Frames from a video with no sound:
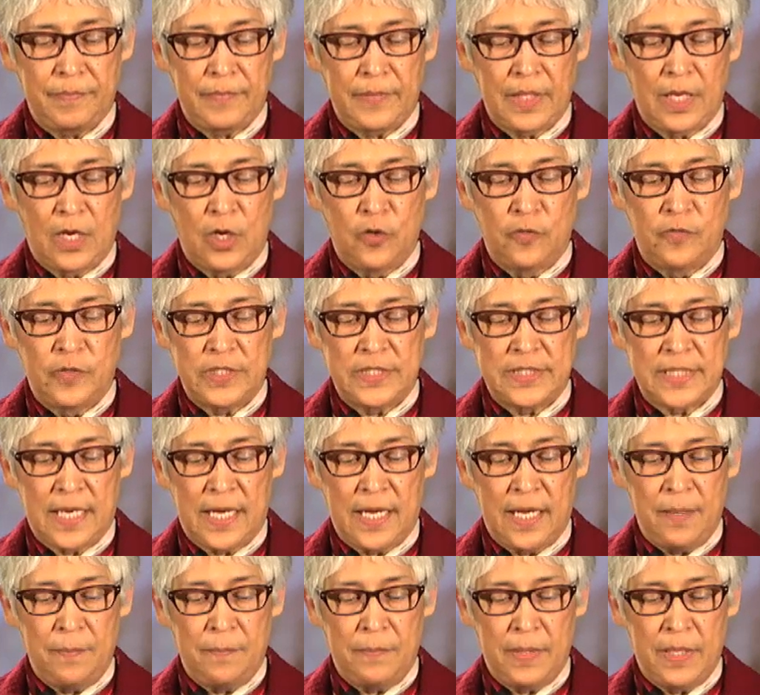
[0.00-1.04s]
Over
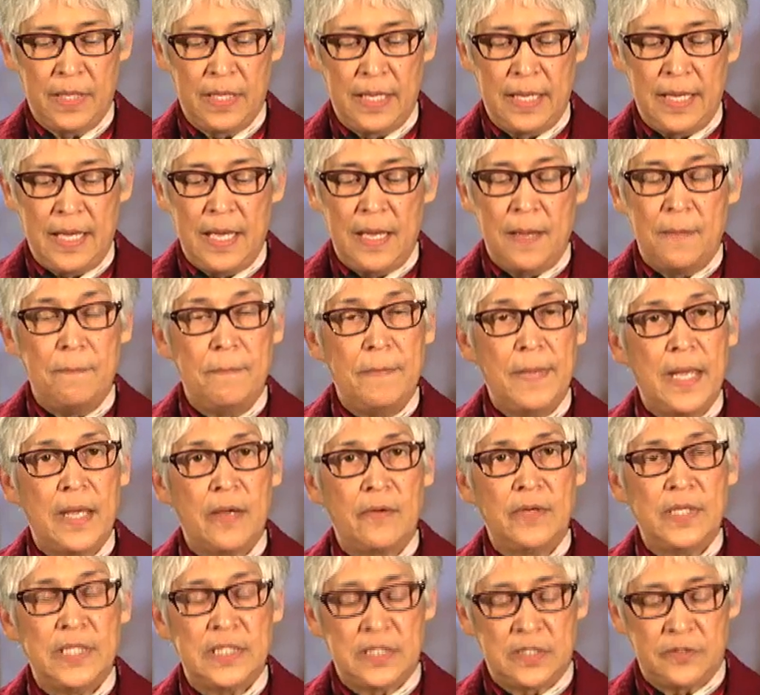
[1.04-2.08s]
time,
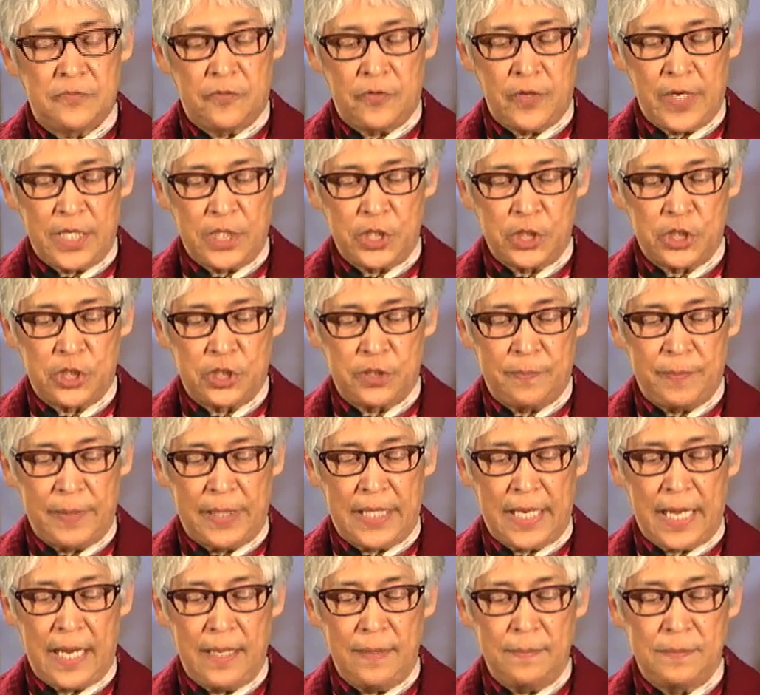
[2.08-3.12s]
Mary's French
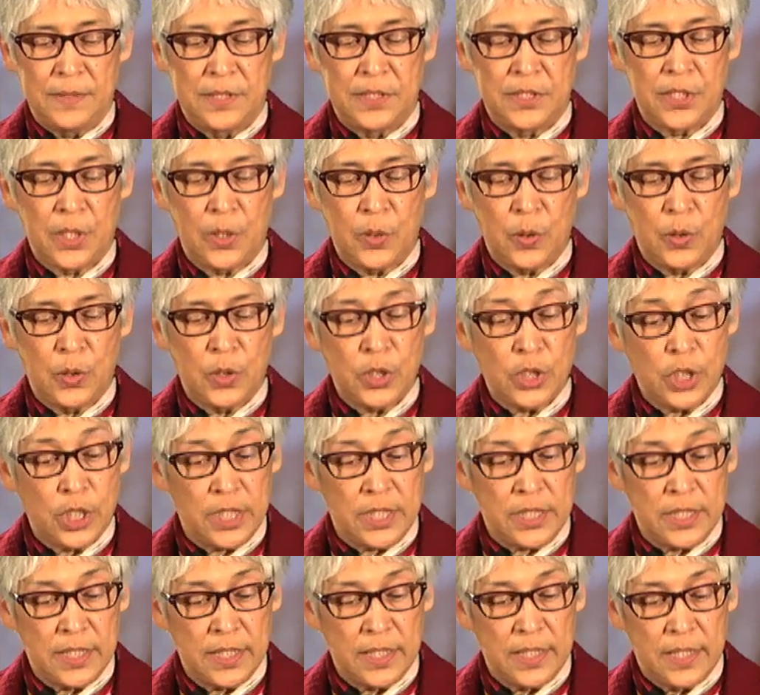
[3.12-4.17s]
became so
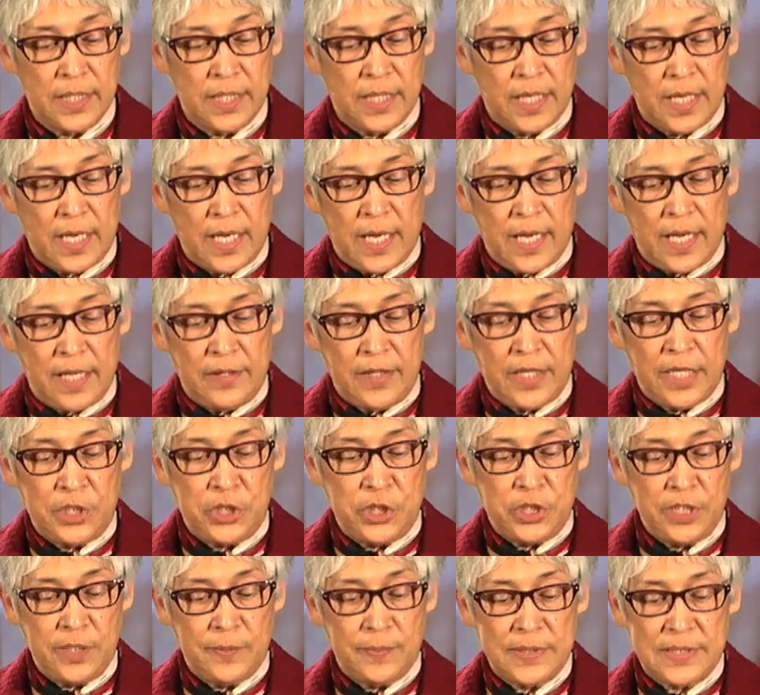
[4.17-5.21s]
good that
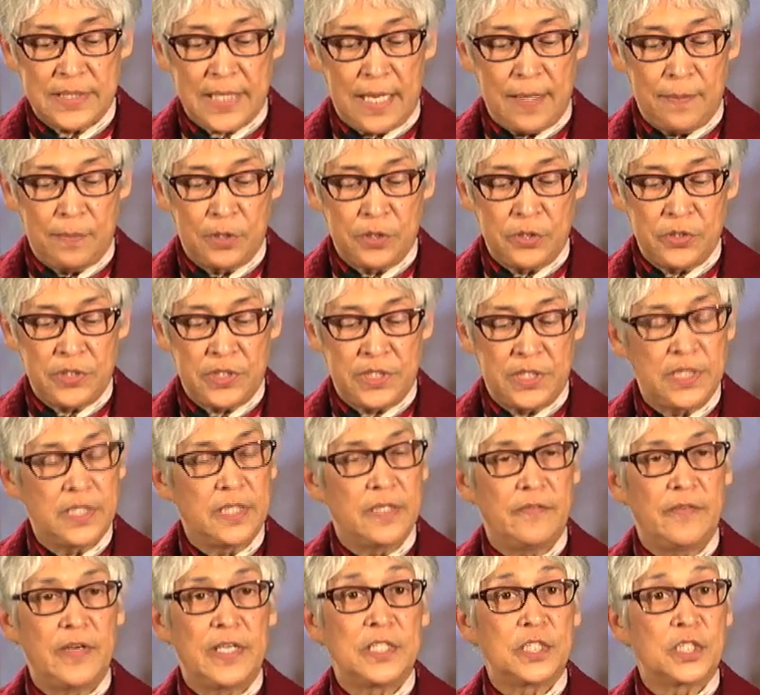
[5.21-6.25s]
she was able to
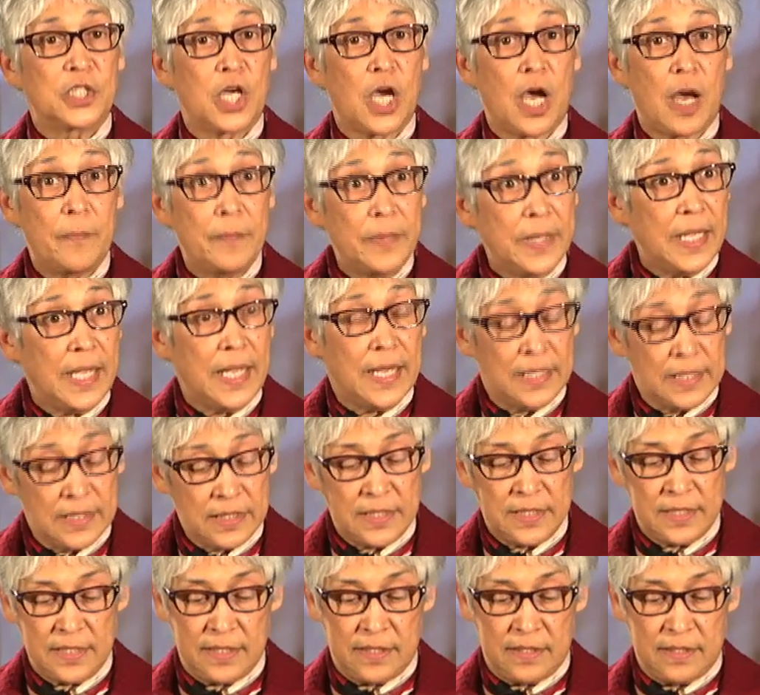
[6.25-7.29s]
serve as copy
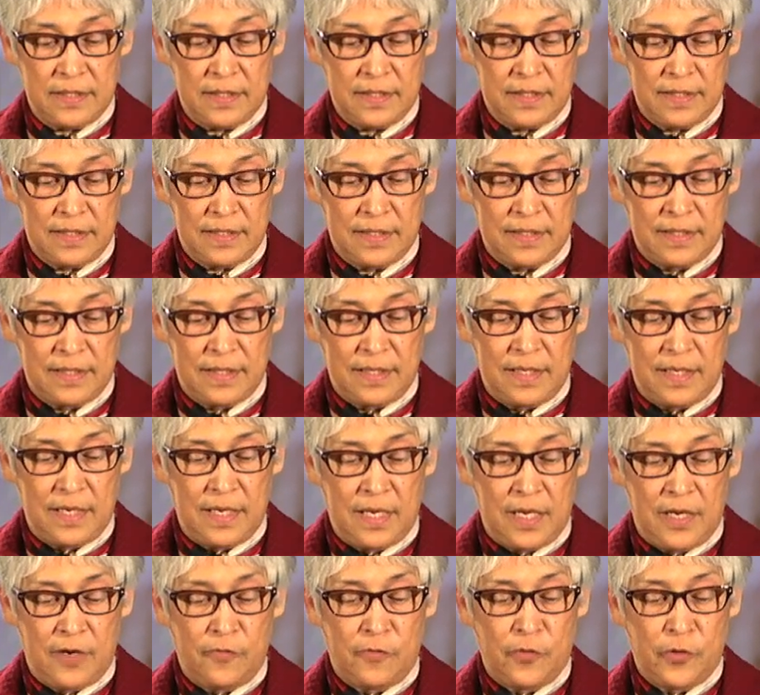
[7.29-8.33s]
editor
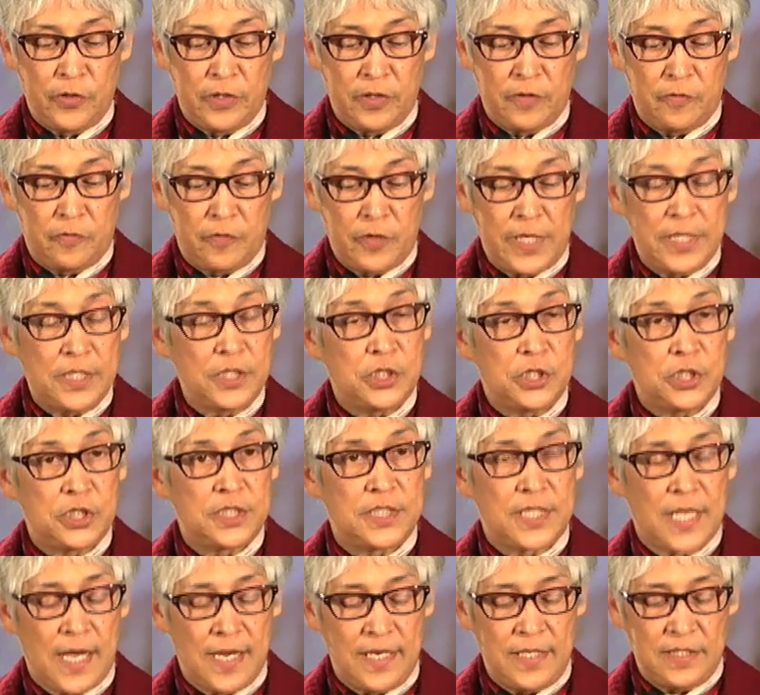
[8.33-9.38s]
for the French
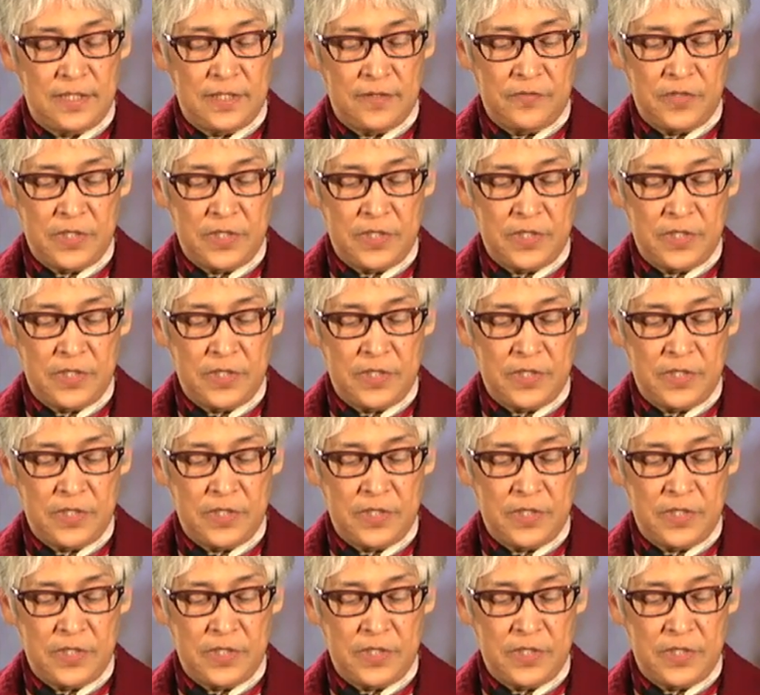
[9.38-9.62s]
Signs of the